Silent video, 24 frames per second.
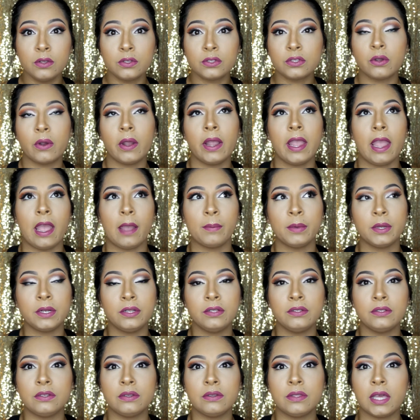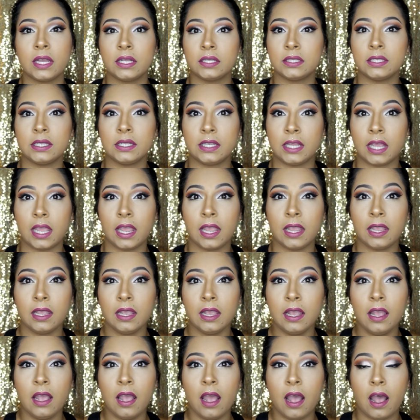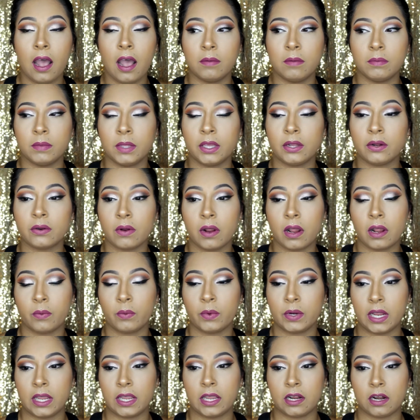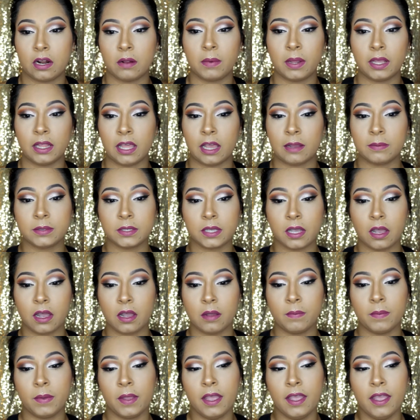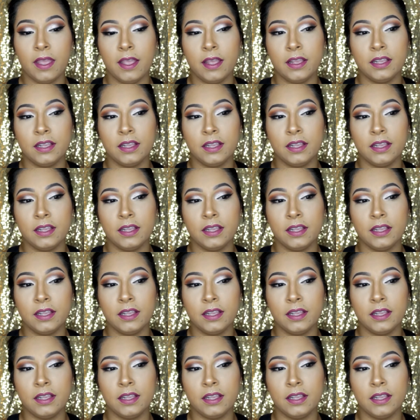So I am going to do that today, later on when I get on my laptop.